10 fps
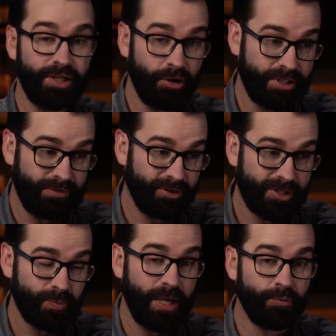No one's ever
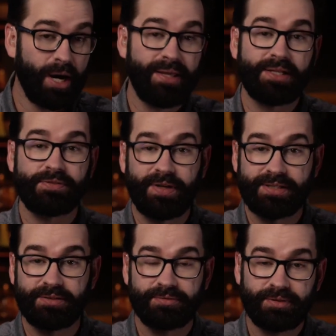explained why that's
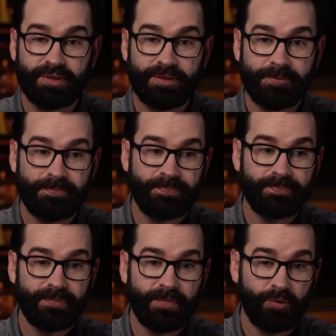offensive.
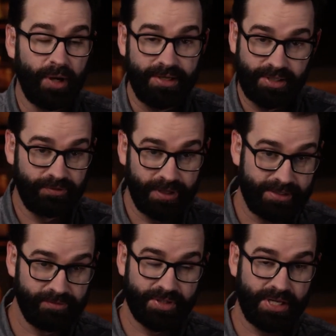Why is it
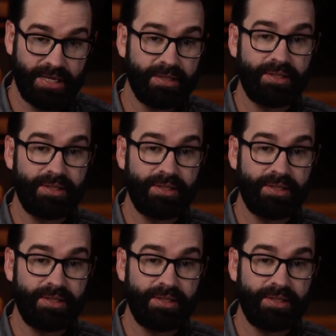offensive to say